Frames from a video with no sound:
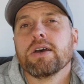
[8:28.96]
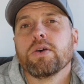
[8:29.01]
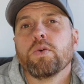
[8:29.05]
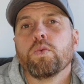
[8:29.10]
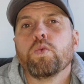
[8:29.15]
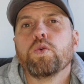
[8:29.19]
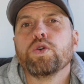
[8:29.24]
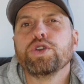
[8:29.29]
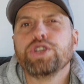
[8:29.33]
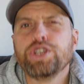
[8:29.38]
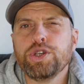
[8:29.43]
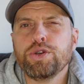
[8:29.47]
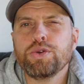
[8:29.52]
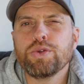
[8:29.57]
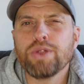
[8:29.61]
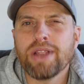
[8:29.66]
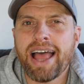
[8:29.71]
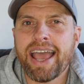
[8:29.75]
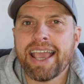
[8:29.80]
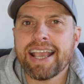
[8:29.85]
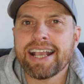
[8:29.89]
would you
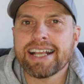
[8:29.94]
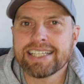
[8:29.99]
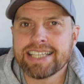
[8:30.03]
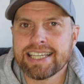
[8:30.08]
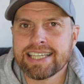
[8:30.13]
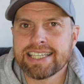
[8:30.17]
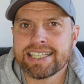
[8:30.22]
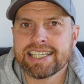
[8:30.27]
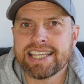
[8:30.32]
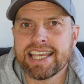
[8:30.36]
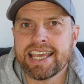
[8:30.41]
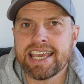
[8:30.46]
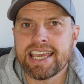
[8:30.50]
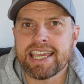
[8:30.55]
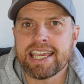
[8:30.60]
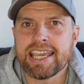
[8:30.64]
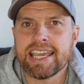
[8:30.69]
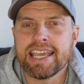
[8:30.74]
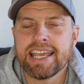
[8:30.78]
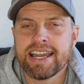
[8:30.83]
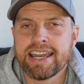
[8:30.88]
like to
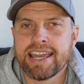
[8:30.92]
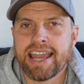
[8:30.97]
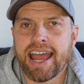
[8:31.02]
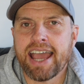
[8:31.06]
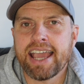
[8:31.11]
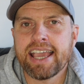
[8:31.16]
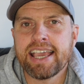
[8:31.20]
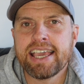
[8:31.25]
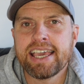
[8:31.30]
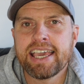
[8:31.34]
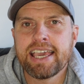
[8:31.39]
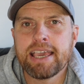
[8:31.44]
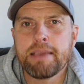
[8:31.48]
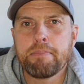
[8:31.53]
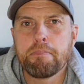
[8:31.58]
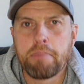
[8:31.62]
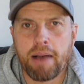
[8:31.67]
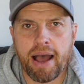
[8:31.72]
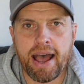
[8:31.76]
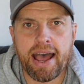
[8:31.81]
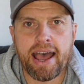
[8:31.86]
see Nike
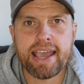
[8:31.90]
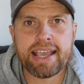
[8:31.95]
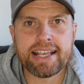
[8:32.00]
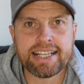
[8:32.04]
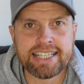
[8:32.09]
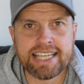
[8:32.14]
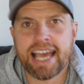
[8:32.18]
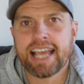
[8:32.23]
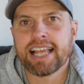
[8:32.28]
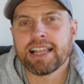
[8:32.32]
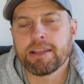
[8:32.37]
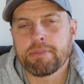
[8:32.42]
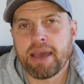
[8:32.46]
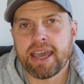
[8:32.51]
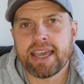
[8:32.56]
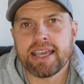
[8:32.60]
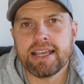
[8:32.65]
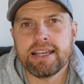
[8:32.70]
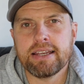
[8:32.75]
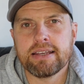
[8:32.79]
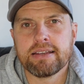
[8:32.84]
buy
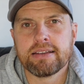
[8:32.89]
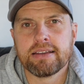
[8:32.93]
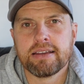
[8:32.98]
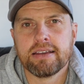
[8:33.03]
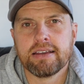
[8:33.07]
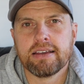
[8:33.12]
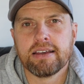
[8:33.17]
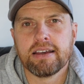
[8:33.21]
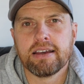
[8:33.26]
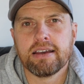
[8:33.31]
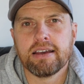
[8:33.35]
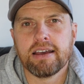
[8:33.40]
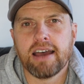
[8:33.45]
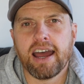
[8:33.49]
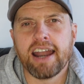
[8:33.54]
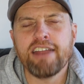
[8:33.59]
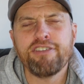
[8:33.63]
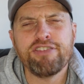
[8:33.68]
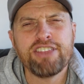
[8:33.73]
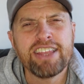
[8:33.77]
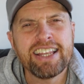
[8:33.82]
Taylormade?
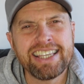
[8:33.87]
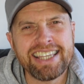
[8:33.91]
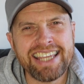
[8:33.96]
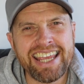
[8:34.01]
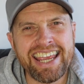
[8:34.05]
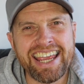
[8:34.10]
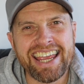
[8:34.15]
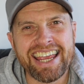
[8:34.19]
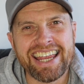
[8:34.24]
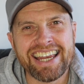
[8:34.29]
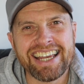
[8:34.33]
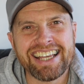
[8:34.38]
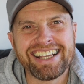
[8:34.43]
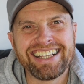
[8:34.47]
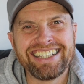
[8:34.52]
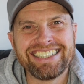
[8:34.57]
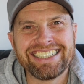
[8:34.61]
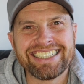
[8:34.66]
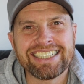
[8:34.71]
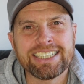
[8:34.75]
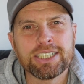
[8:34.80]
And if they did,
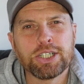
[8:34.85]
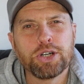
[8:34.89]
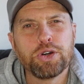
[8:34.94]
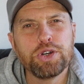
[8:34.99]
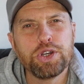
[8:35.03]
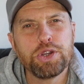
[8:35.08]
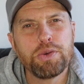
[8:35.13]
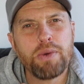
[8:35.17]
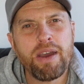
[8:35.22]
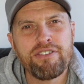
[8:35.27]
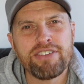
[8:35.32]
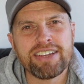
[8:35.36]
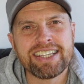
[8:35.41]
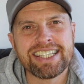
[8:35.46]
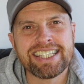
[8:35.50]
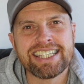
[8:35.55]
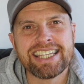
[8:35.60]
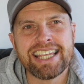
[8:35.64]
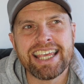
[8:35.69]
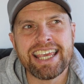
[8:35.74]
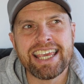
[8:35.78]
could you ever
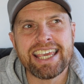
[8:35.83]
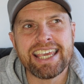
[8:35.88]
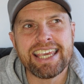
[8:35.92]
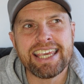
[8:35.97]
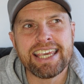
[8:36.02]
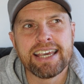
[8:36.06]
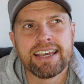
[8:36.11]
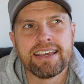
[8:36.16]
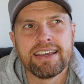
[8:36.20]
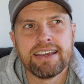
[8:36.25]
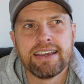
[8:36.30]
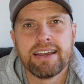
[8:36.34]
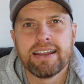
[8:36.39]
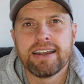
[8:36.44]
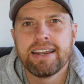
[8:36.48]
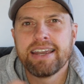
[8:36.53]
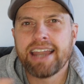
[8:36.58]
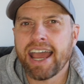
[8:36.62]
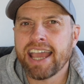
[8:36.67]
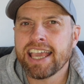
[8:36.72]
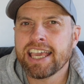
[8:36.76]
see
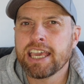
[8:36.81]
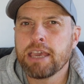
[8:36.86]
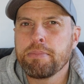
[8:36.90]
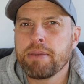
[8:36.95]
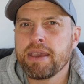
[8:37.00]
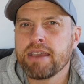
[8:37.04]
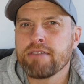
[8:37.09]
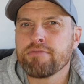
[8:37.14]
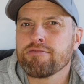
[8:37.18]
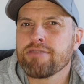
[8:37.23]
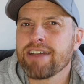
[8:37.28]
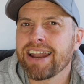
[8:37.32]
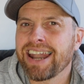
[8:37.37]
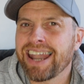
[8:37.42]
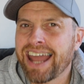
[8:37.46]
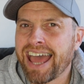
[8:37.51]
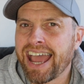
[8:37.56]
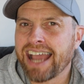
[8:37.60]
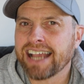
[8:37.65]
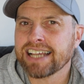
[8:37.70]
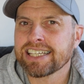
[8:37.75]
Nike being
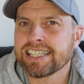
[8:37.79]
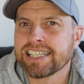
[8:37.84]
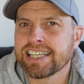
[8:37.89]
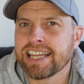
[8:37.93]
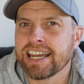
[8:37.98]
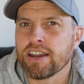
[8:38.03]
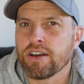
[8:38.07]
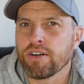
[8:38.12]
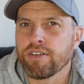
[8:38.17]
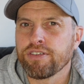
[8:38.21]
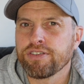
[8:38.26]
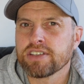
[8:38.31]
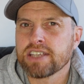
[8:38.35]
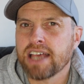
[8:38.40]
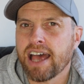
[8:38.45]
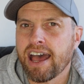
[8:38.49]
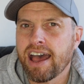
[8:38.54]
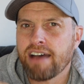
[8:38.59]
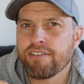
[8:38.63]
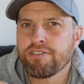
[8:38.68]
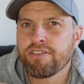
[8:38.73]
relaxed enough to
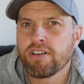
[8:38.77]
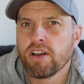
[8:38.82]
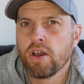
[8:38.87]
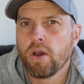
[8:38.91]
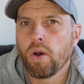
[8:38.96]
have